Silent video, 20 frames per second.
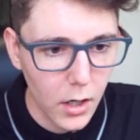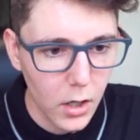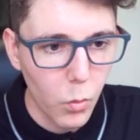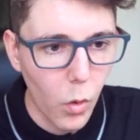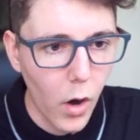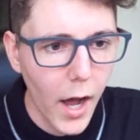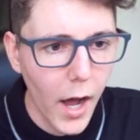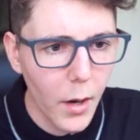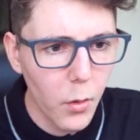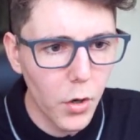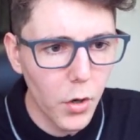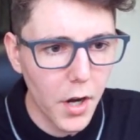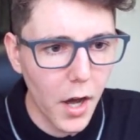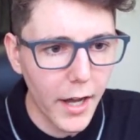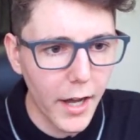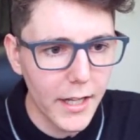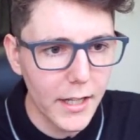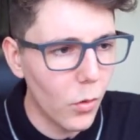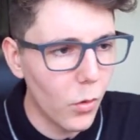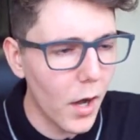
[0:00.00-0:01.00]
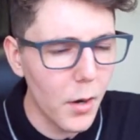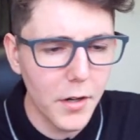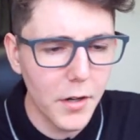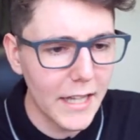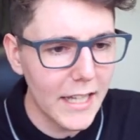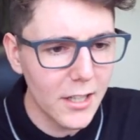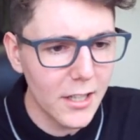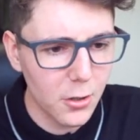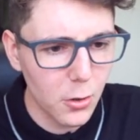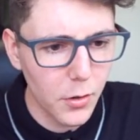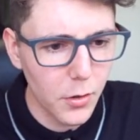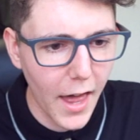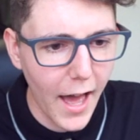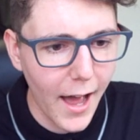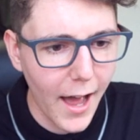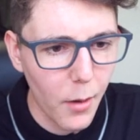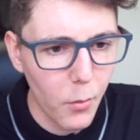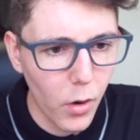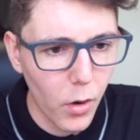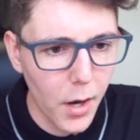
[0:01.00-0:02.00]
Why would I, why would he do
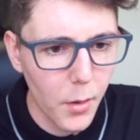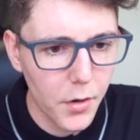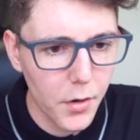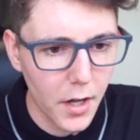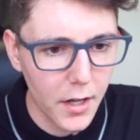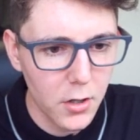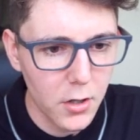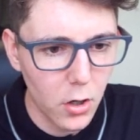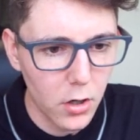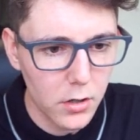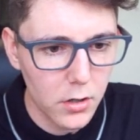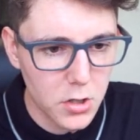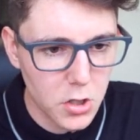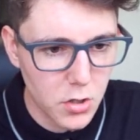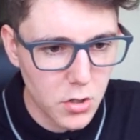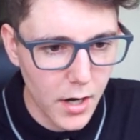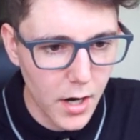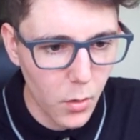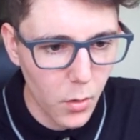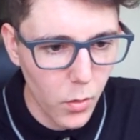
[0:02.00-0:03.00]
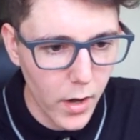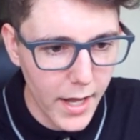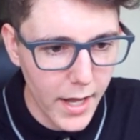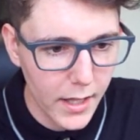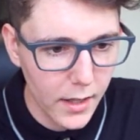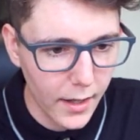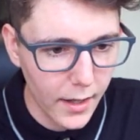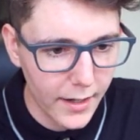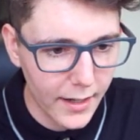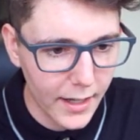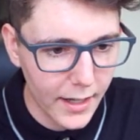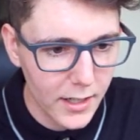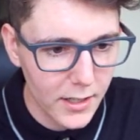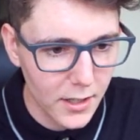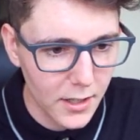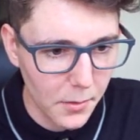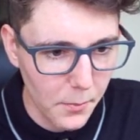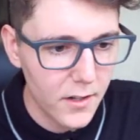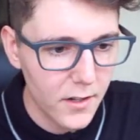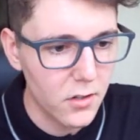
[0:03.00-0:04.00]
that? And why would I not straight away like kill him?